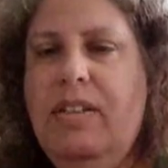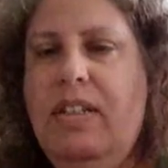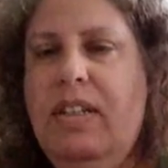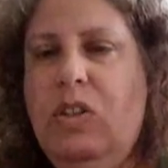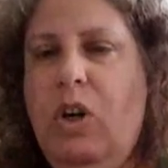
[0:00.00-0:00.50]

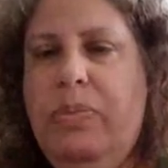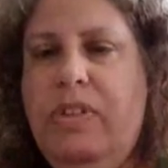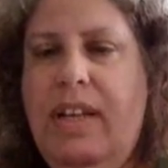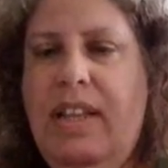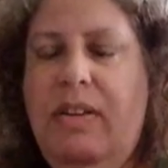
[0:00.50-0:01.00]
elements in the
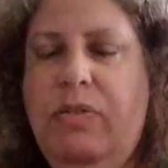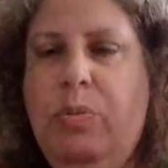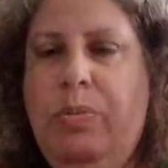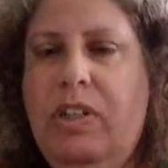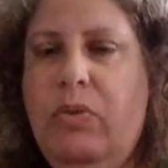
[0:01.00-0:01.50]
top cell
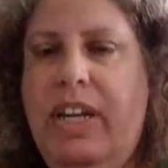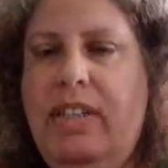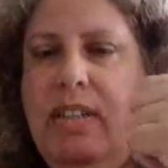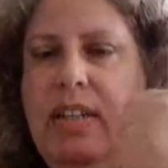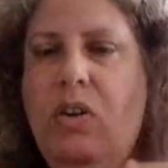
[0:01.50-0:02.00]
have to be
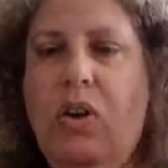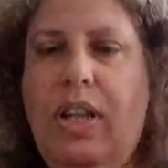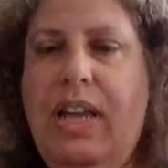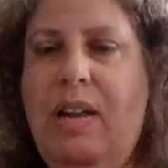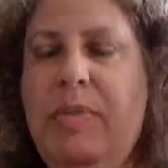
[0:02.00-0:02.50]
greater than
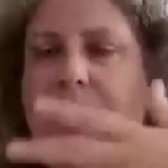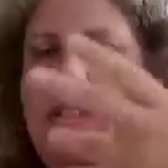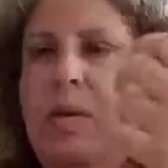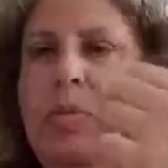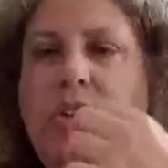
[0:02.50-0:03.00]
all
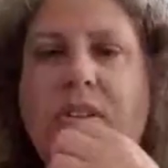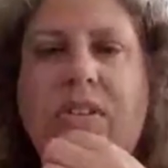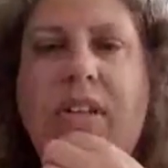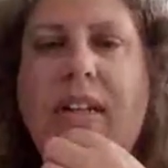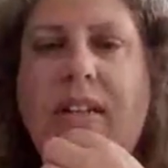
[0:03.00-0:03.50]
elements in the
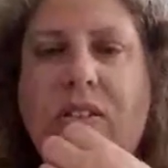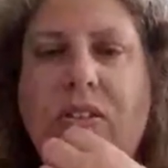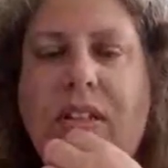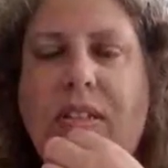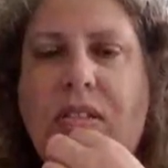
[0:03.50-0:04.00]
bottom cell.
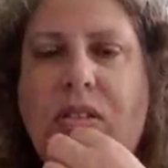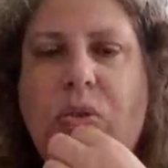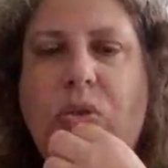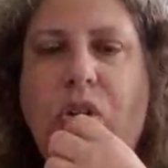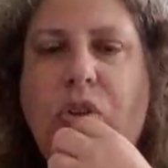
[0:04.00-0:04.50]
So
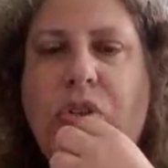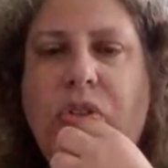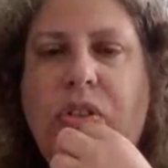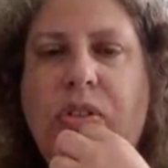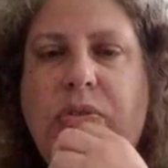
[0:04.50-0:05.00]
that's two
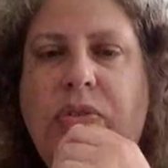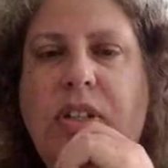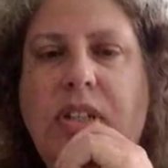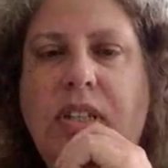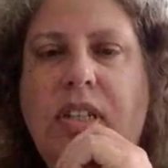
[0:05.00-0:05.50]
notions of
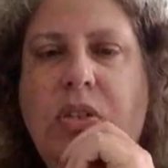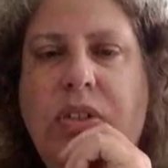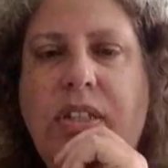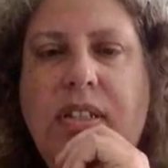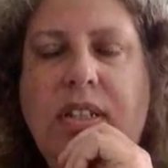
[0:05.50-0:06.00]

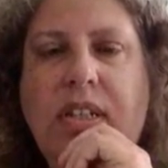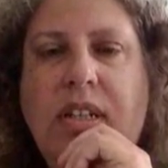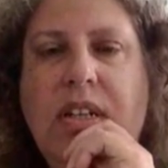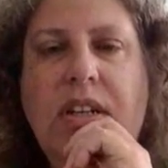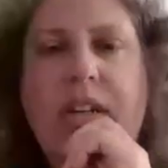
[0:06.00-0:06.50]

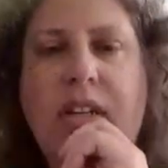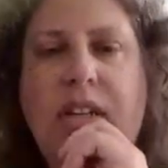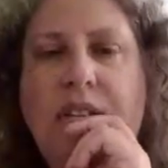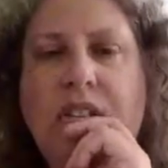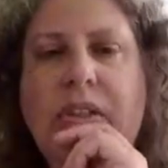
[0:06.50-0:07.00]
decreasing
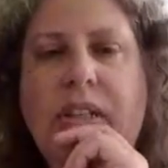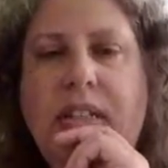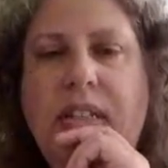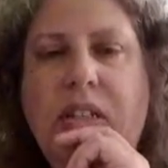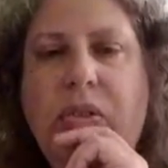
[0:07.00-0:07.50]
and
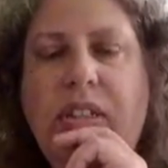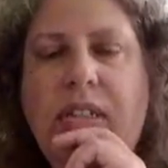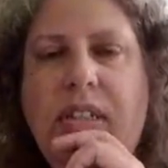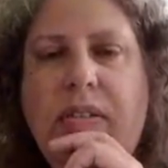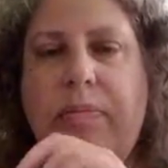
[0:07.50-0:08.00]
strictly
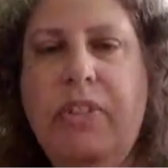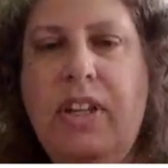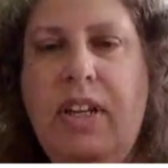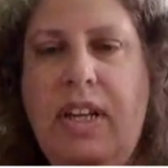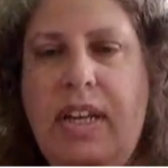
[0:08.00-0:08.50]
decreasing.
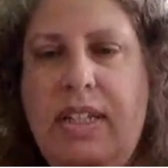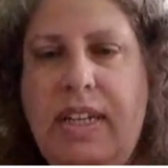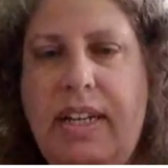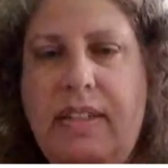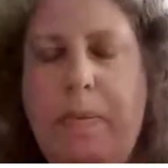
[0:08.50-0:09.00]

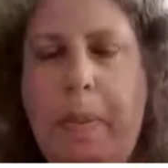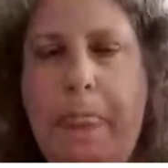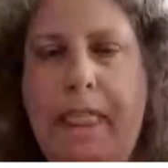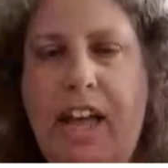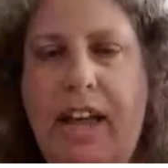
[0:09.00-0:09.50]
And
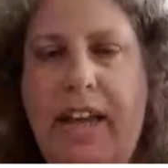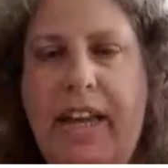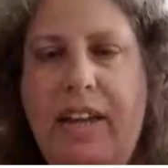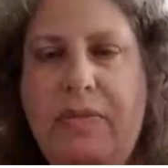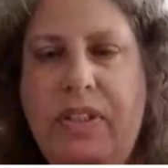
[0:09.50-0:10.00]
then
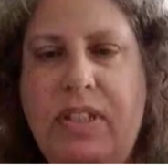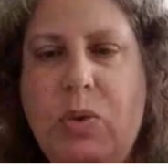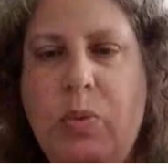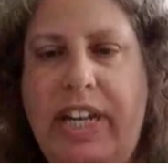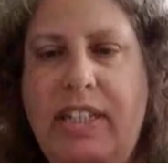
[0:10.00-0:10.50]
I have
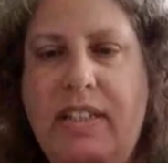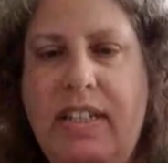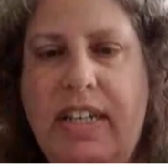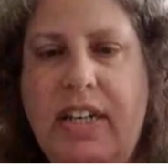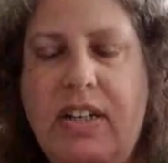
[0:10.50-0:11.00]
this
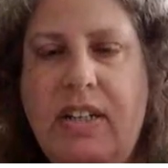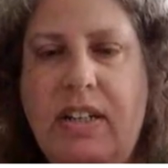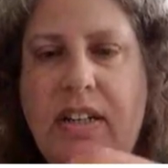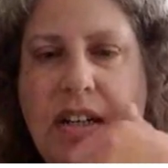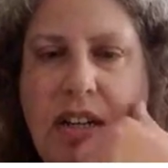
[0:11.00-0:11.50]
weight
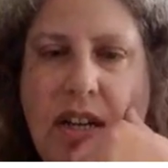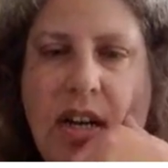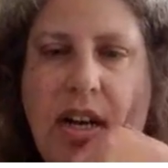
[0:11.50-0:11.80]
here.